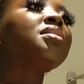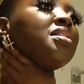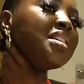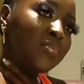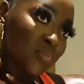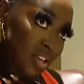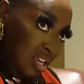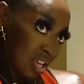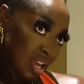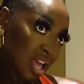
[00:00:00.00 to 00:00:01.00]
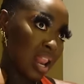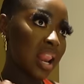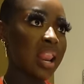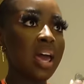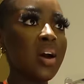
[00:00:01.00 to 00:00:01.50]
Avi,
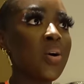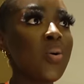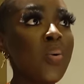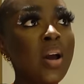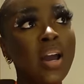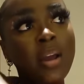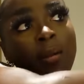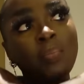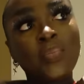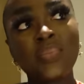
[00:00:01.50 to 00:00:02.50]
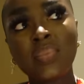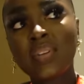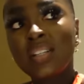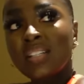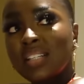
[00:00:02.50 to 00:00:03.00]
hello.
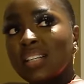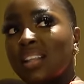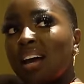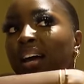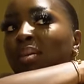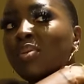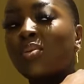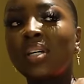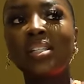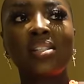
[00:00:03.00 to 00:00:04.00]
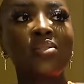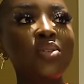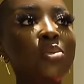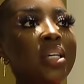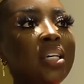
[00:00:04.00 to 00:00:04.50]
Just on the high points, you
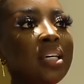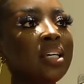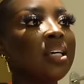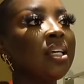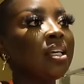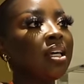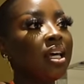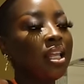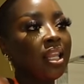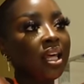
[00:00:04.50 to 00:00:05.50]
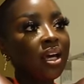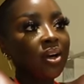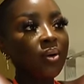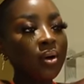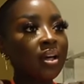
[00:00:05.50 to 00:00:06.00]
feel me?
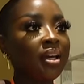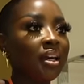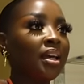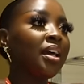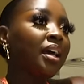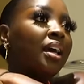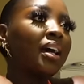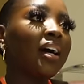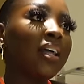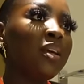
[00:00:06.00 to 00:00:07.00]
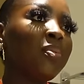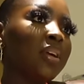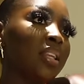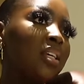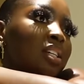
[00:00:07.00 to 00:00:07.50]
Hello. I didn't put
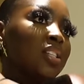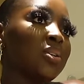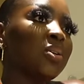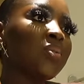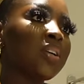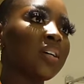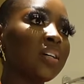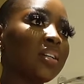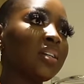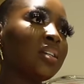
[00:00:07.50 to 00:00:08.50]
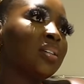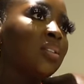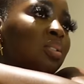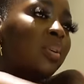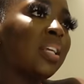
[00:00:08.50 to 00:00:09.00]
any deodorant on.
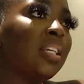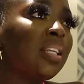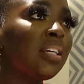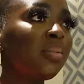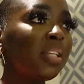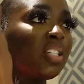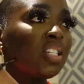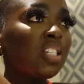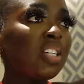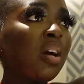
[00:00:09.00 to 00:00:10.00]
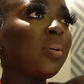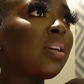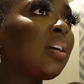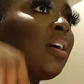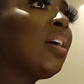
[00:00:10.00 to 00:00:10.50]
Do I need it? I mean, I just
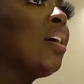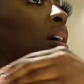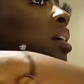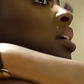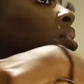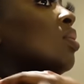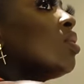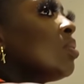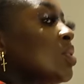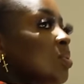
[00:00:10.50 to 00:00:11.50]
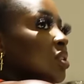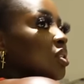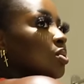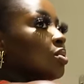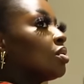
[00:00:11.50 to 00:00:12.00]
showered. I don't always wear
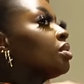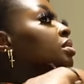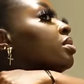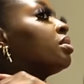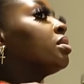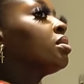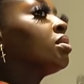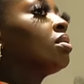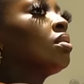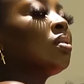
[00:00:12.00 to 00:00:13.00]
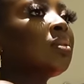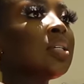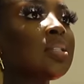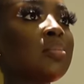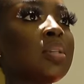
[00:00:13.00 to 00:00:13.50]
deodorant. Only
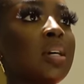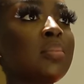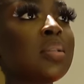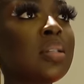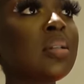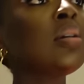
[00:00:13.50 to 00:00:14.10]
sometimes.